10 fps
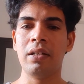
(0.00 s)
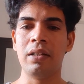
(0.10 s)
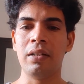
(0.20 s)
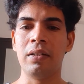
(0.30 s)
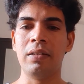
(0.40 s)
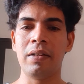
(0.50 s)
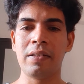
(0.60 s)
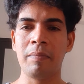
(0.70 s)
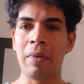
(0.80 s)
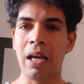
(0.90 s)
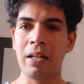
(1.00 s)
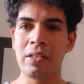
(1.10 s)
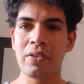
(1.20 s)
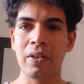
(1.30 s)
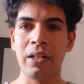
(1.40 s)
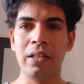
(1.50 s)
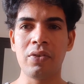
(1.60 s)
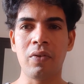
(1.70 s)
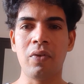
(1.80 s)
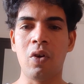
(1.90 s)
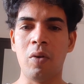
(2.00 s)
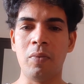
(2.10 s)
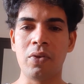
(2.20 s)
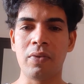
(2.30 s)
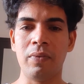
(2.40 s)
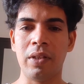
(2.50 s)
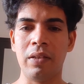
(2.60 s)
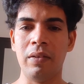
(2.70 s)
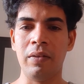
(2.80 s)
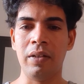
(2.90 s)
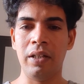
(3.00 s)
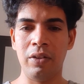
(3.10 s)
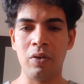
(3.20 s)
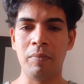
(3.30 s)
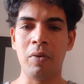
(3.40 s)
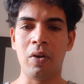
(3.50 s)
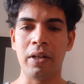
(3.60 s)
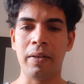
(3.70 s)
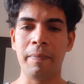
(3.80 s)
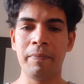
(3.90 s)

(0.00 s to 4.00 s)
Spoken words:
There is a balanced release of hormones in your body.